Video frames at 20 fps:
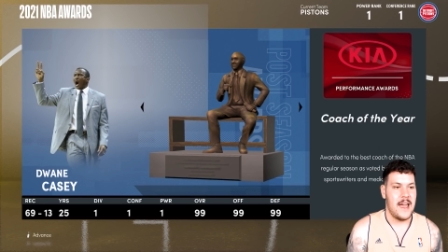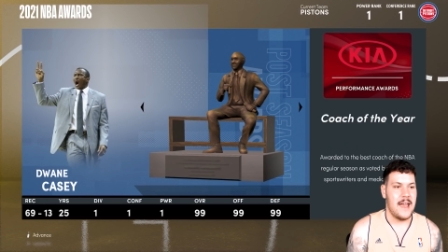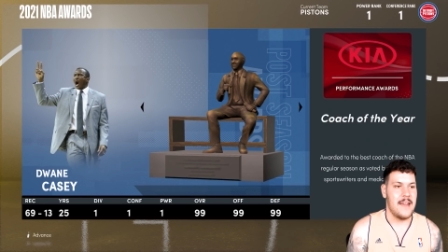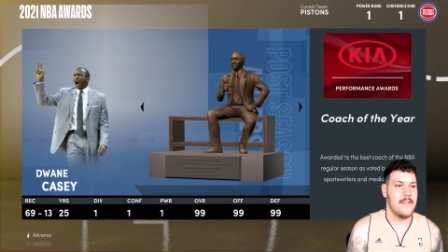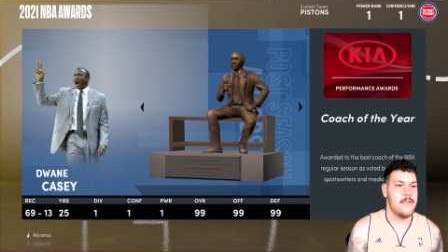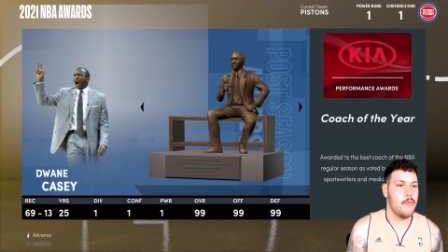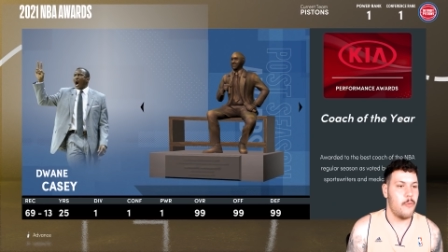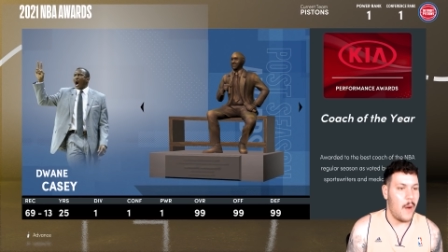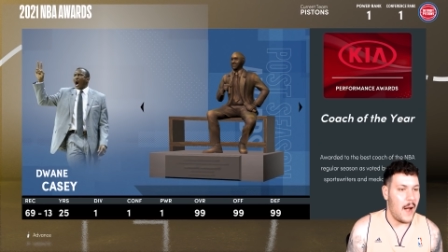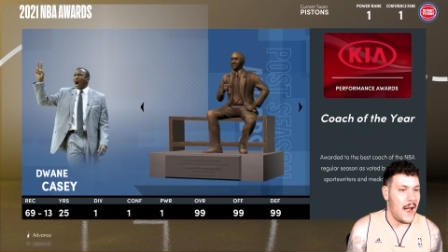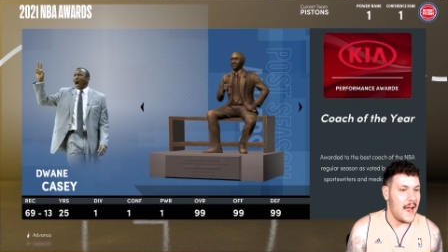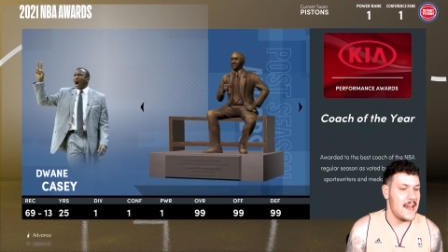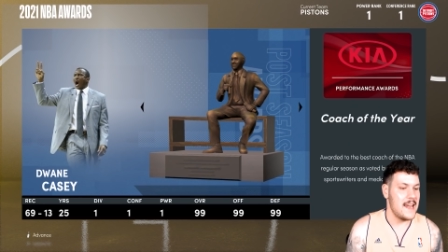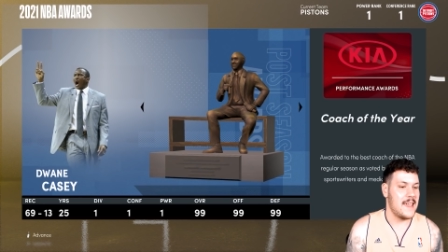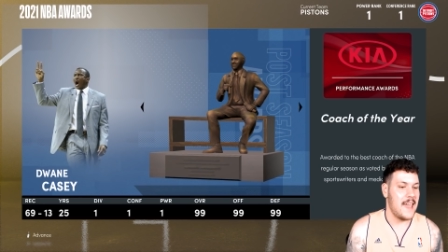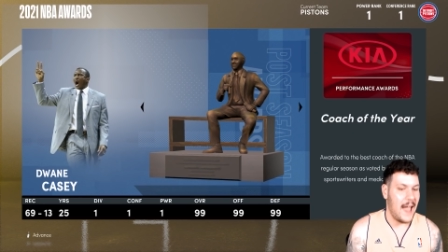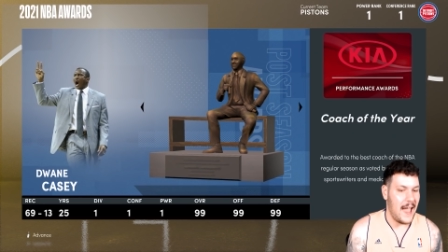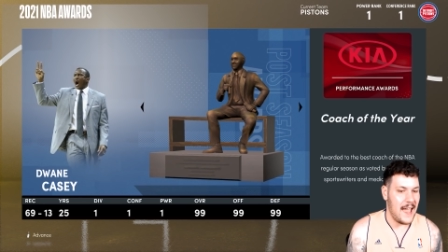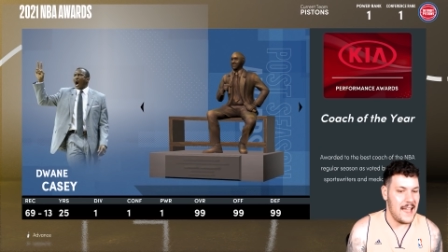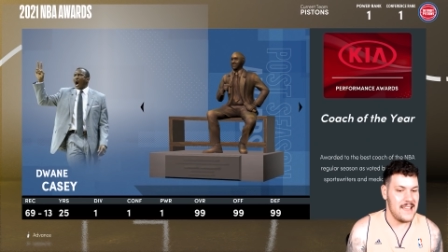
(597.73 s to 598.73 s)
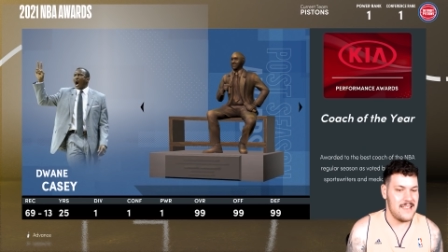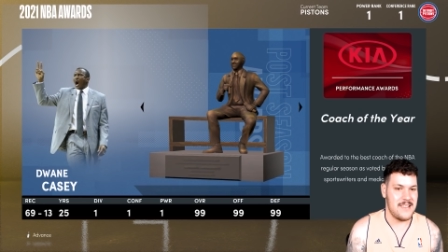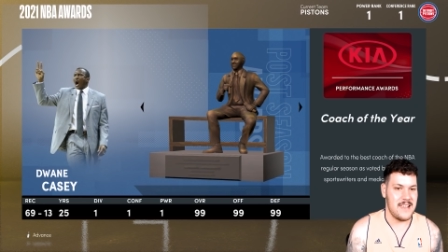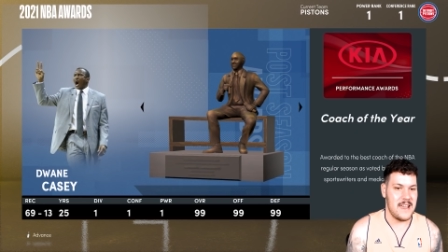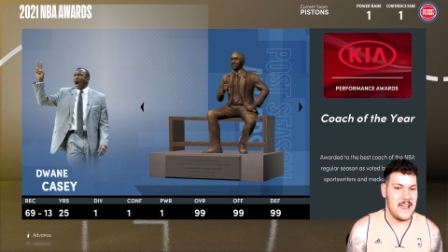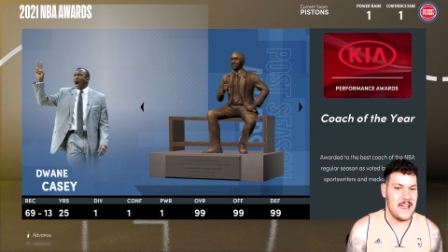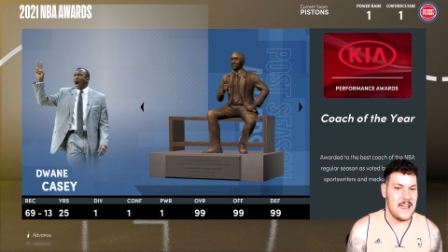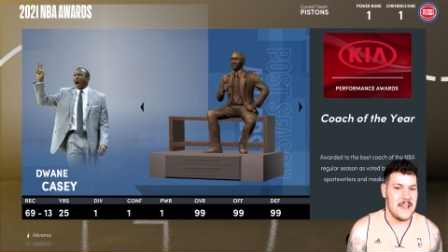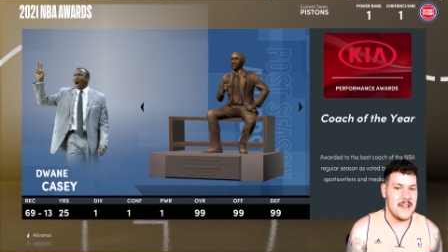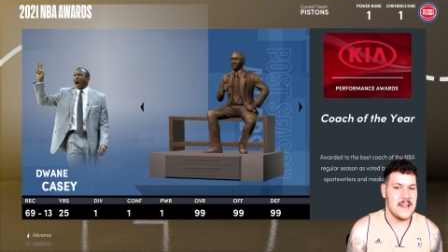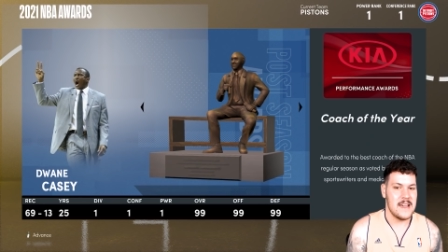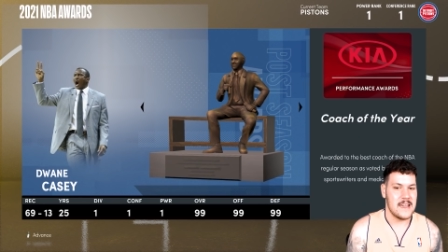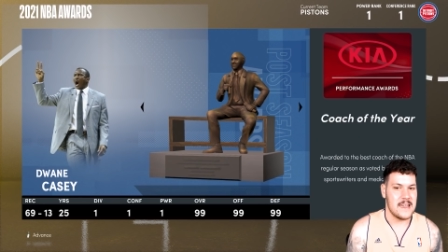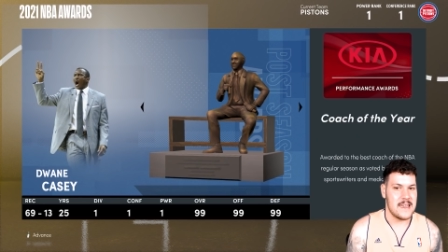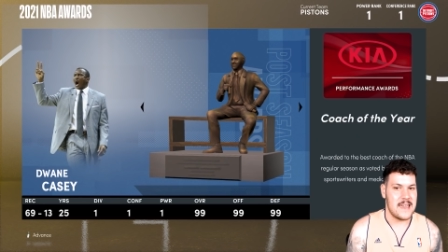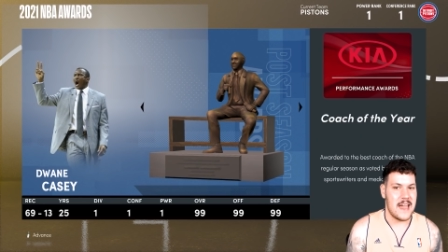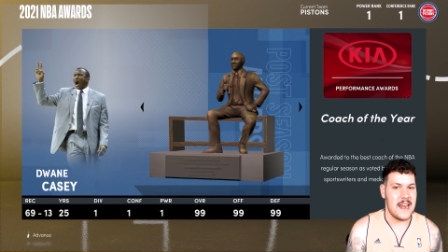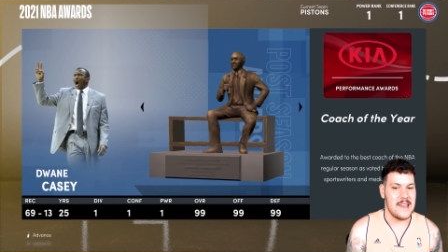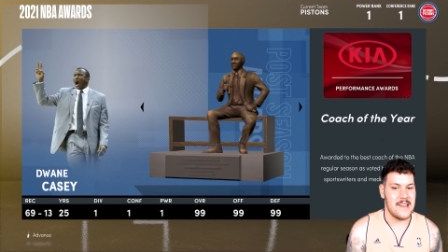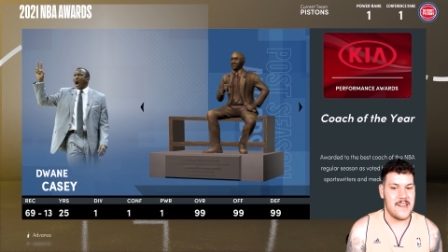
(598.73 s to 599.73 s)
and Dwayne Casey
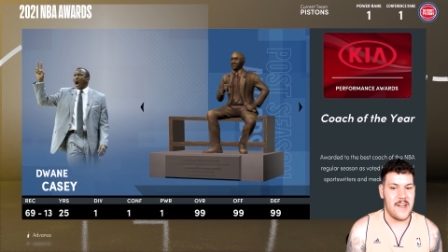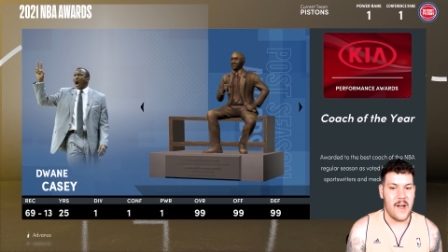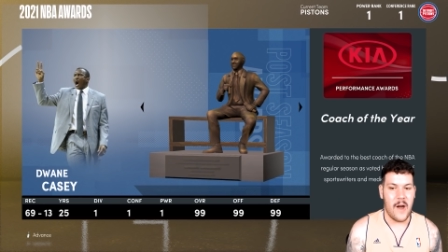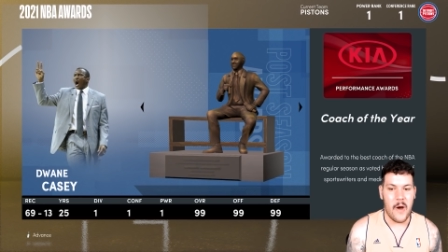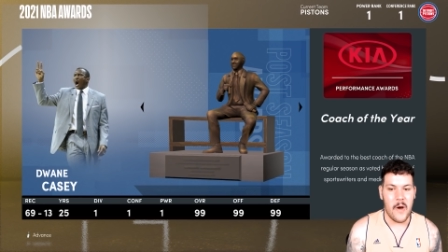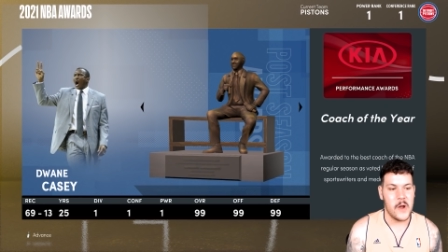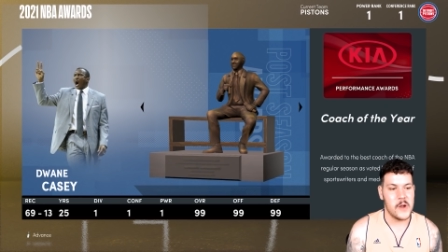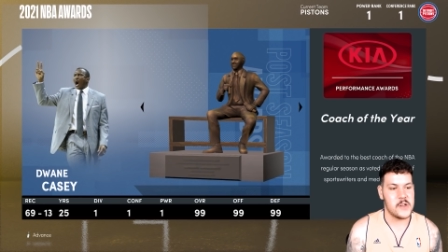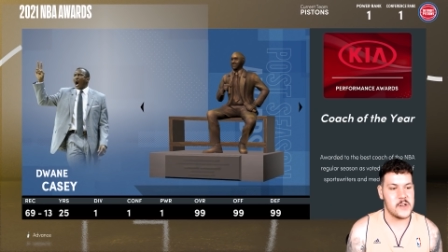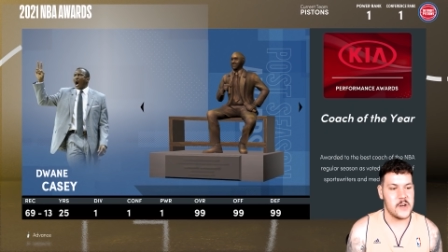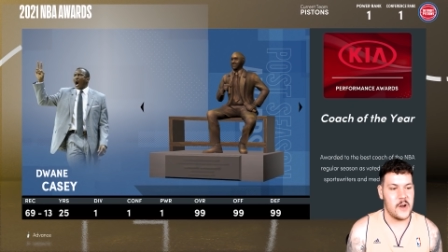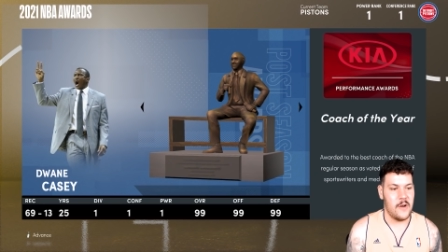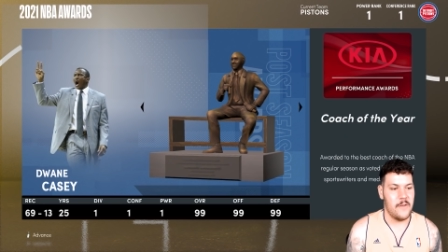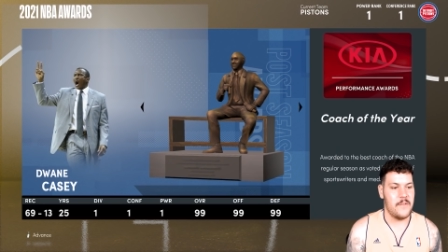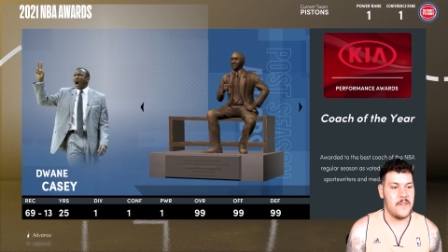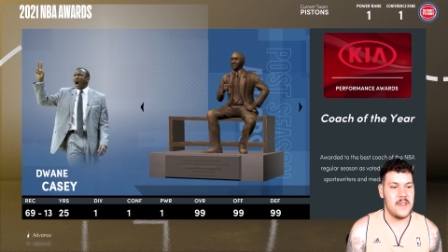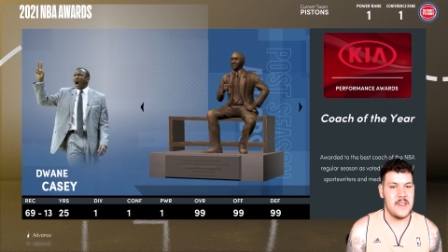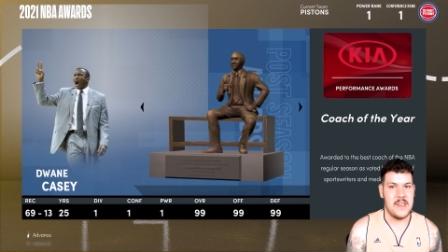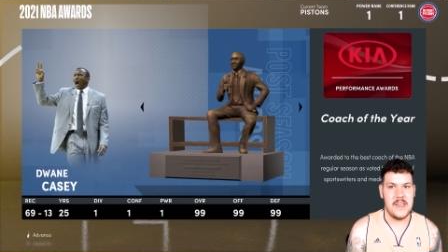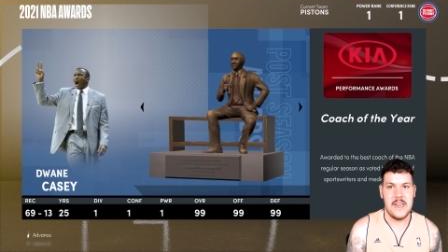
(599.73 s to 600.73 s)
getting Coach of the